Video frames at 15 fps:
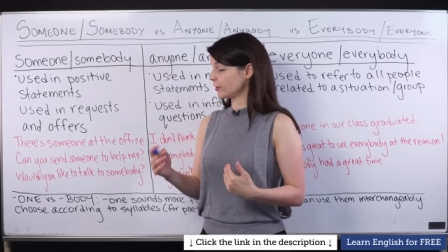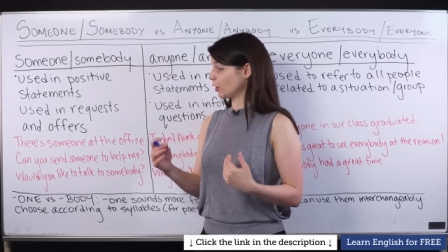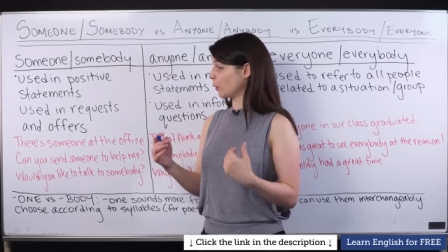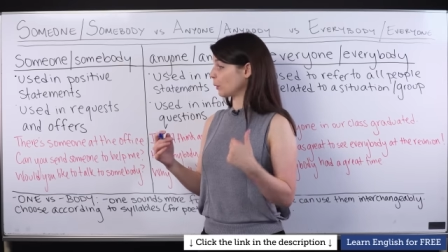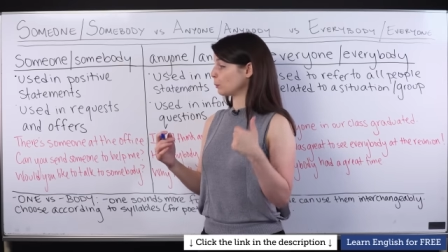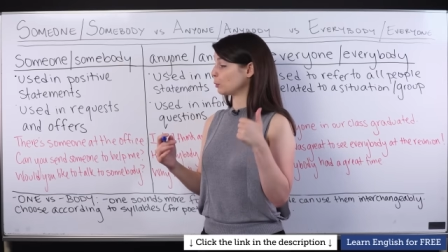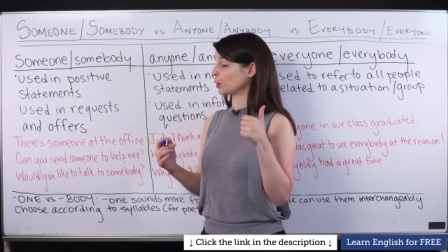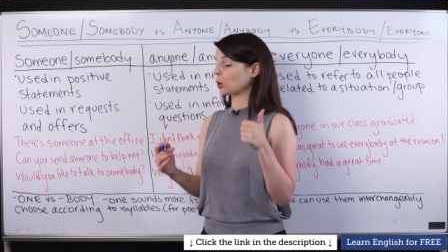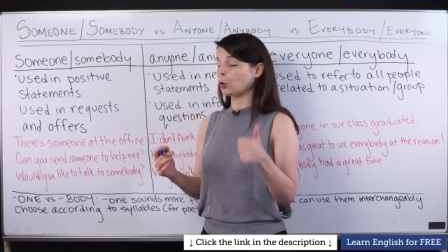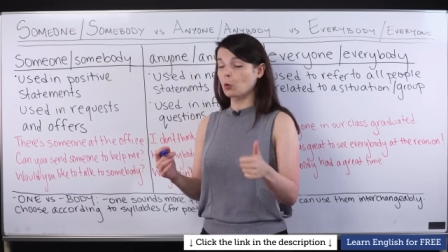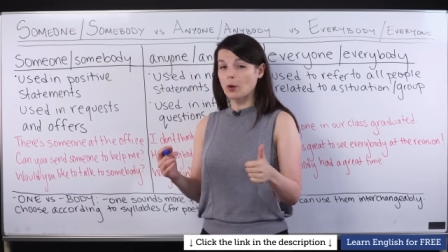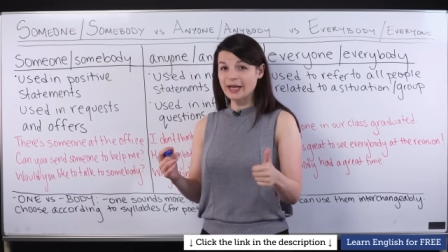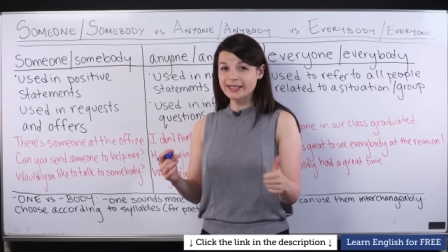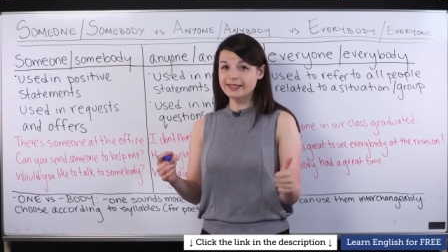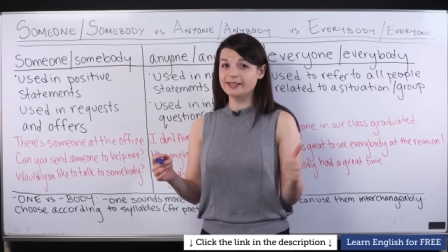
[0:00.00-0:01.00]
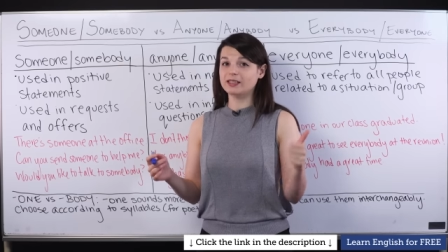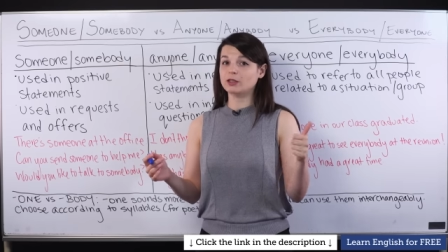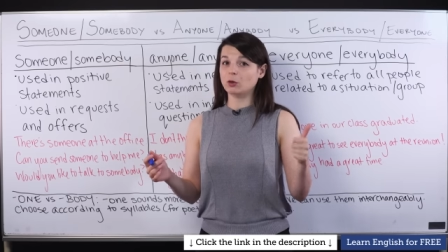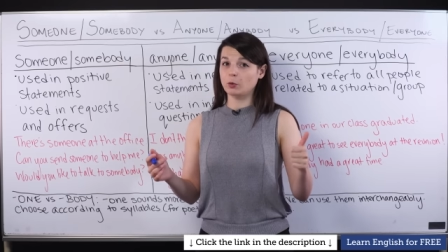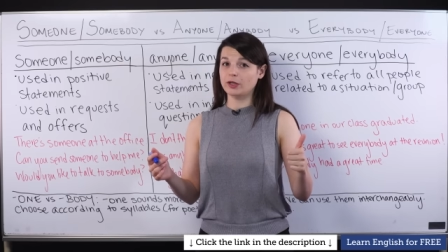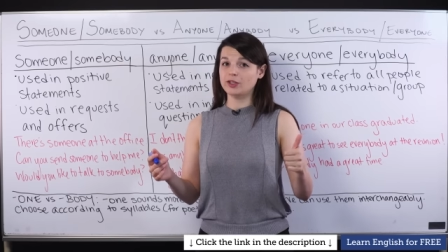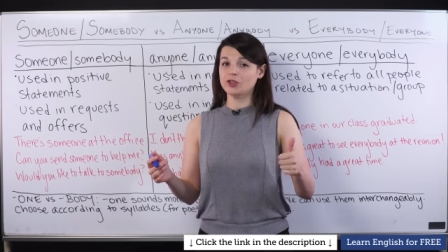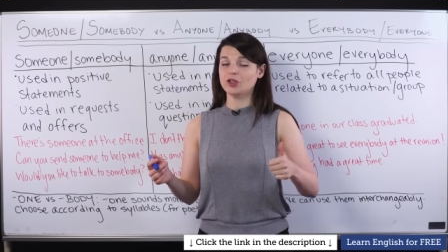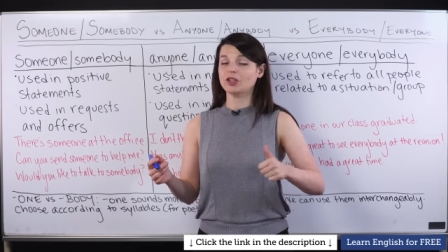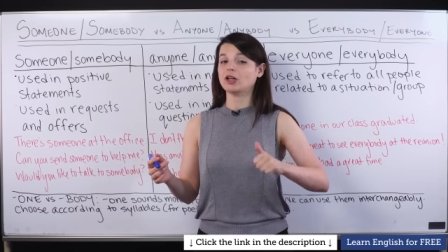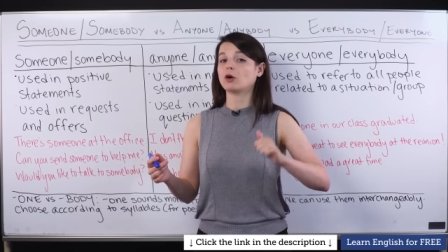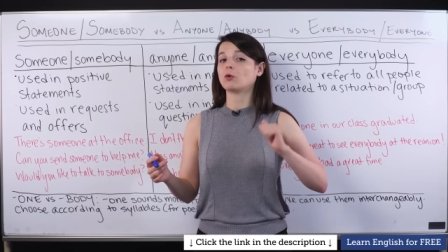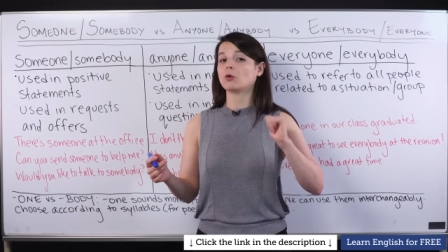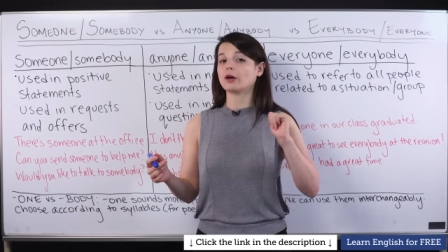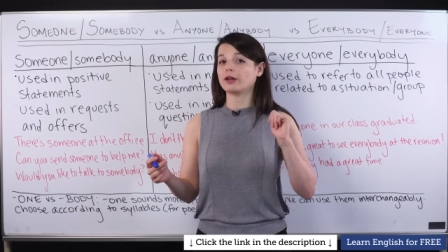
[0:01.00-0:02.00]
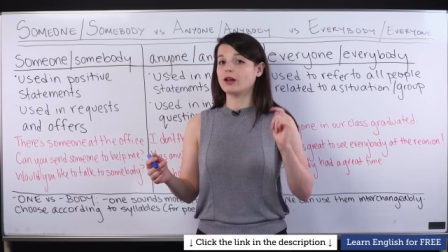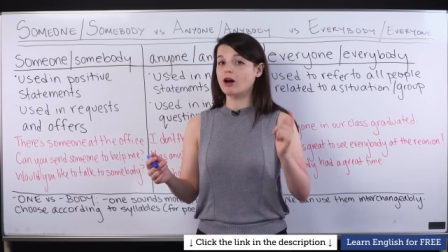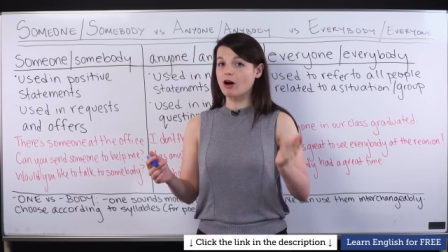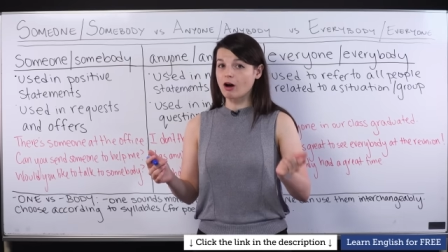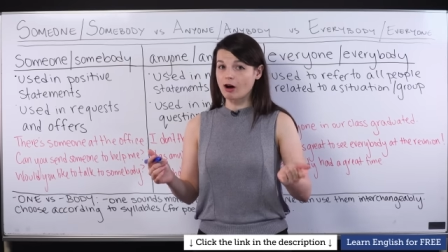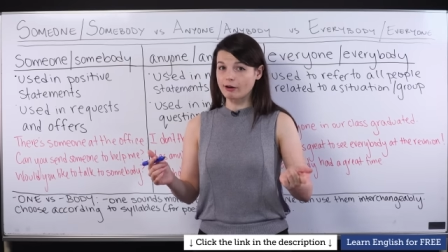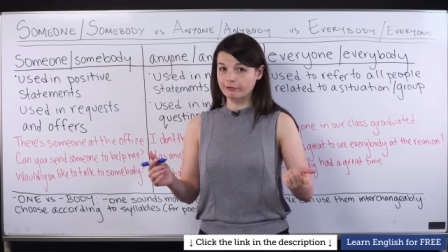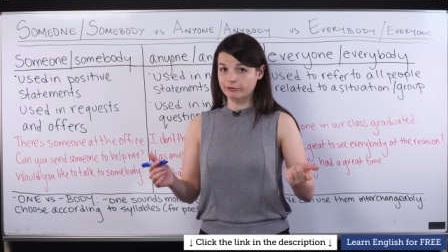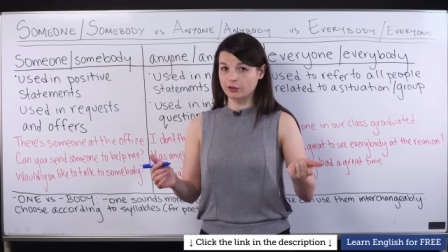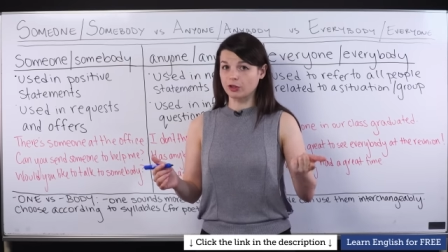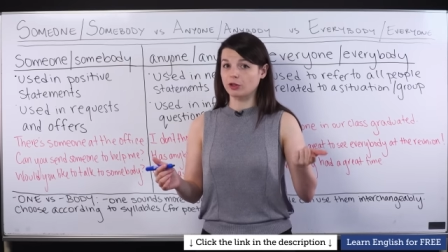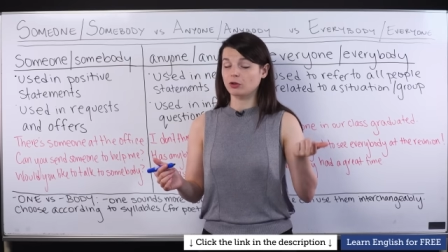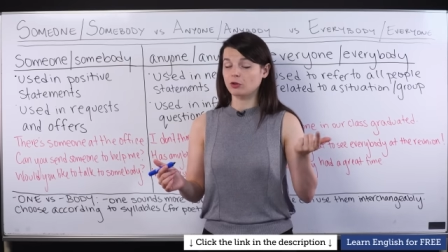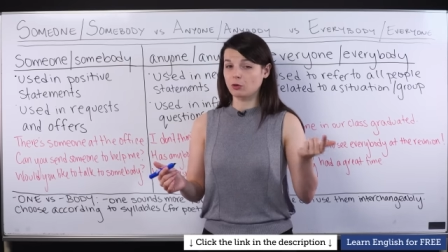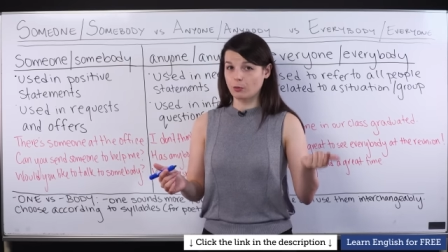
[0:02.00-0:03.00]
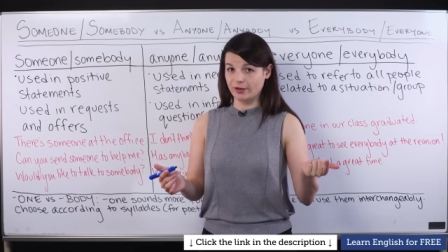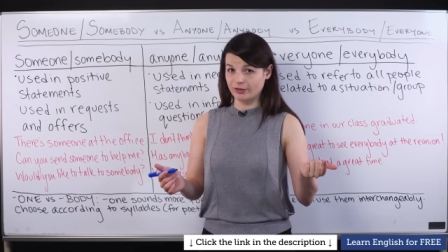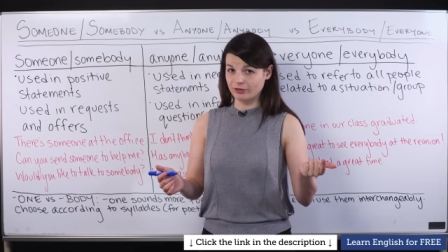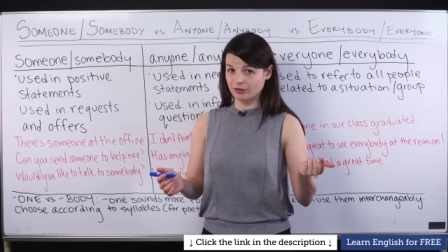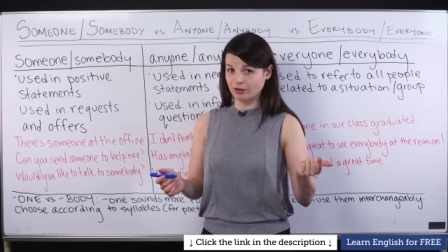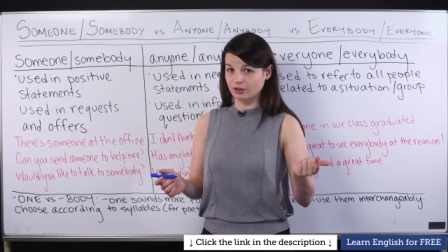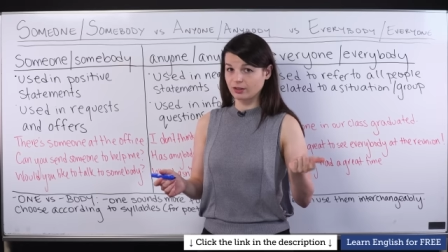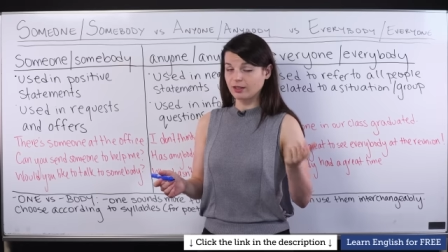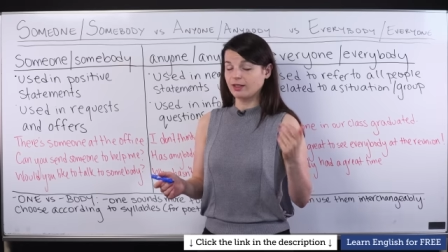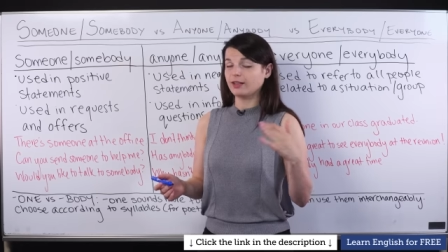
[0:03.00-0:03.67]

So a request question or an offer question.